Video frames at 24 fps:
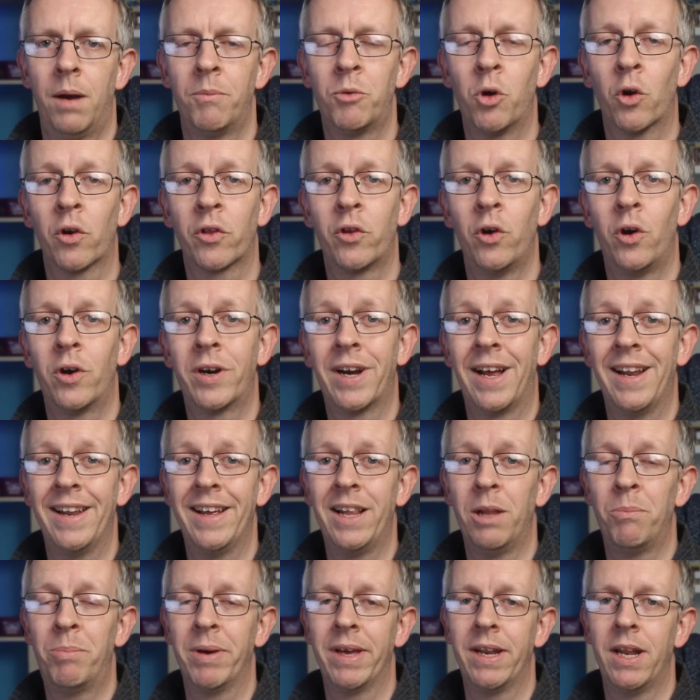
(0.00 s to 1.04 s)
I'm going to talk a
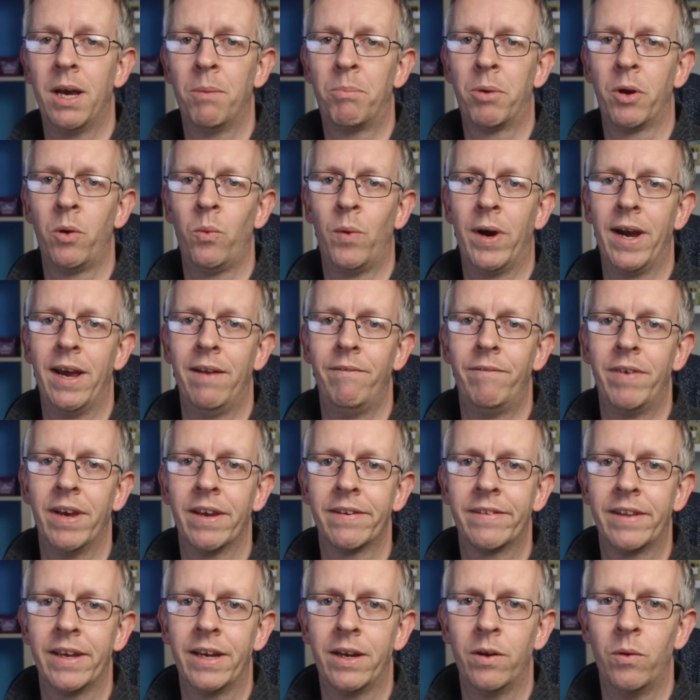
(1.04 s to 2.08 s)
little bit about why
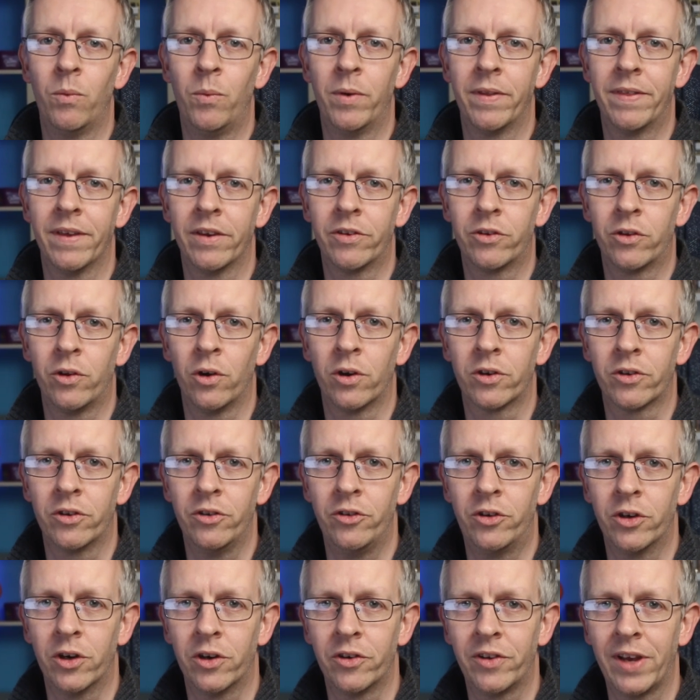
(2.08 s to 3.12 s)
investing with a stocks and
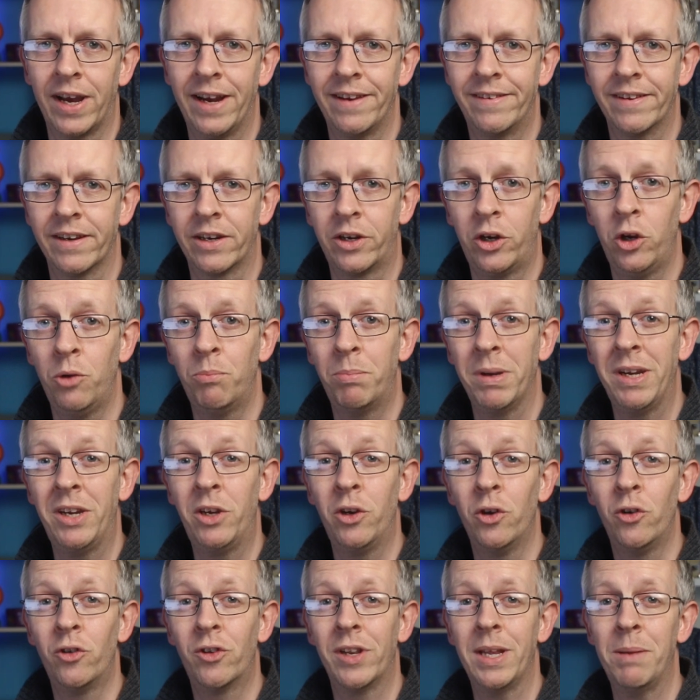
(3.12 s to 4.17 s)
shares ISA could be
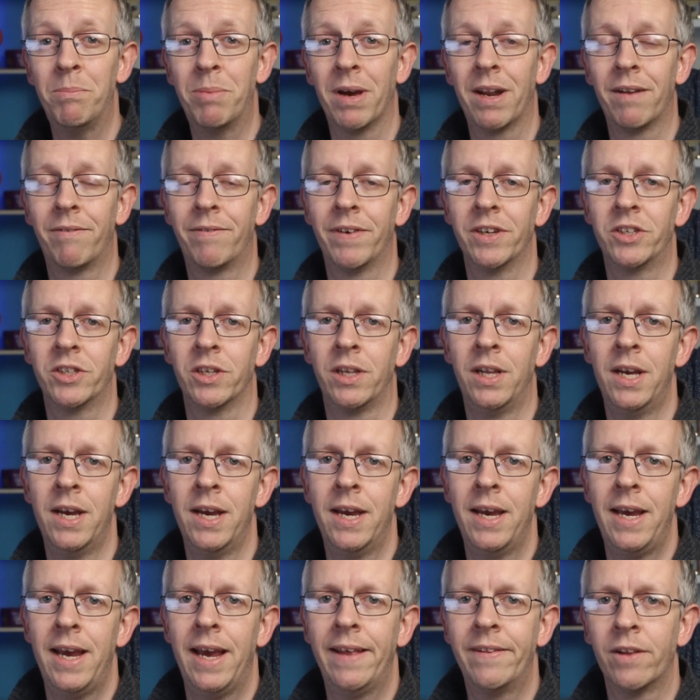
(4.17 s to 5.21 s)
hugely beneficial
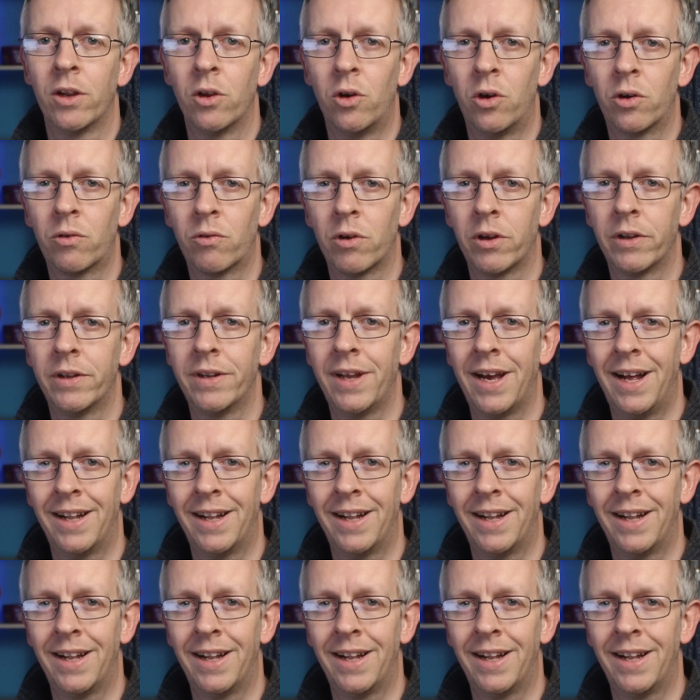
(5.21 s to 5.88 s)
in the long run.